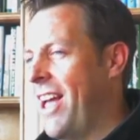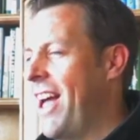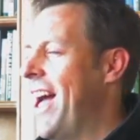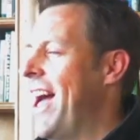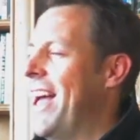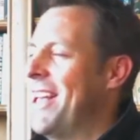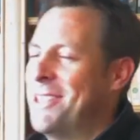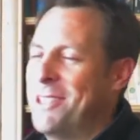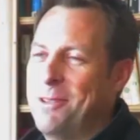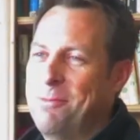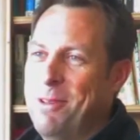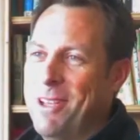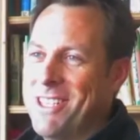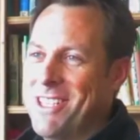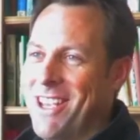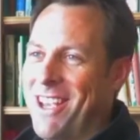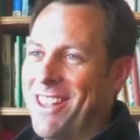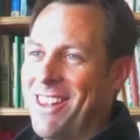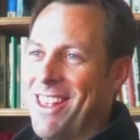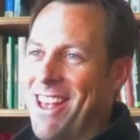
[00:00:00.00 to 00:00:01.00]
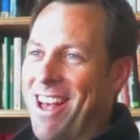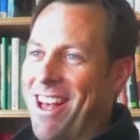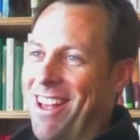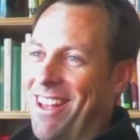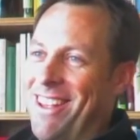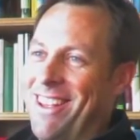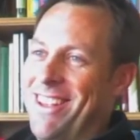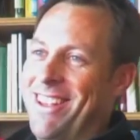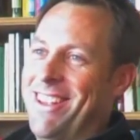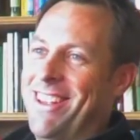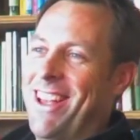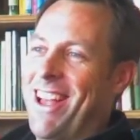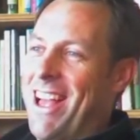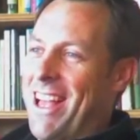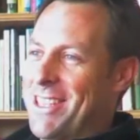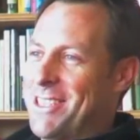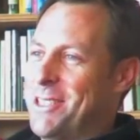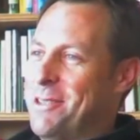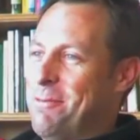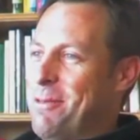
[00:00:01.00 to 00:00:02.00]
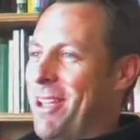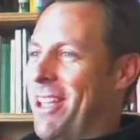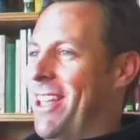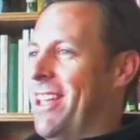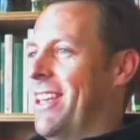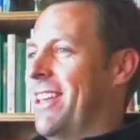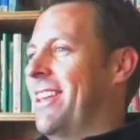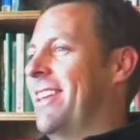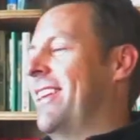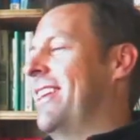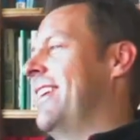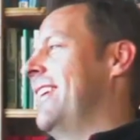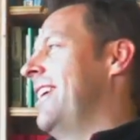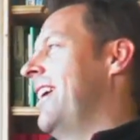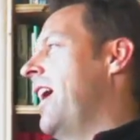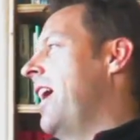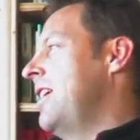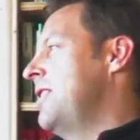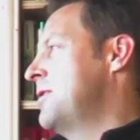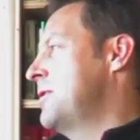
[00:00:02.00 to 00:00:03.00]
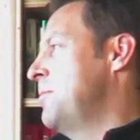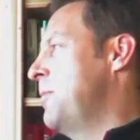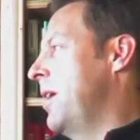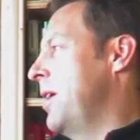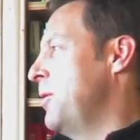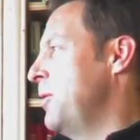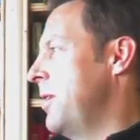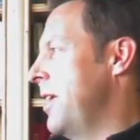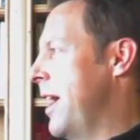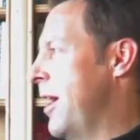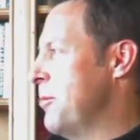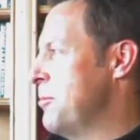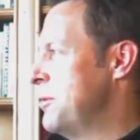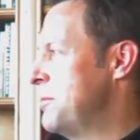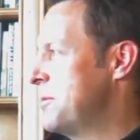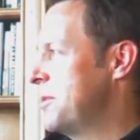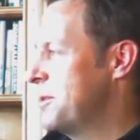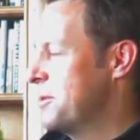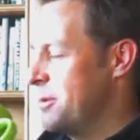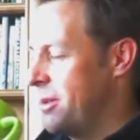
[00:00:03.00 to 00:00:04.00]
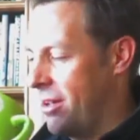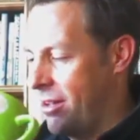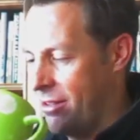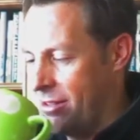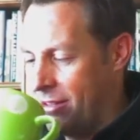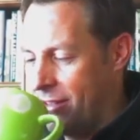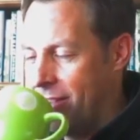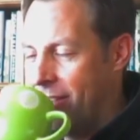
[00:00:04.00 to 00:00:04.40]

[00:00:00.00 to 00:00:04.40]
It had to be Take That. Had to be. I used to buy all the albums as well.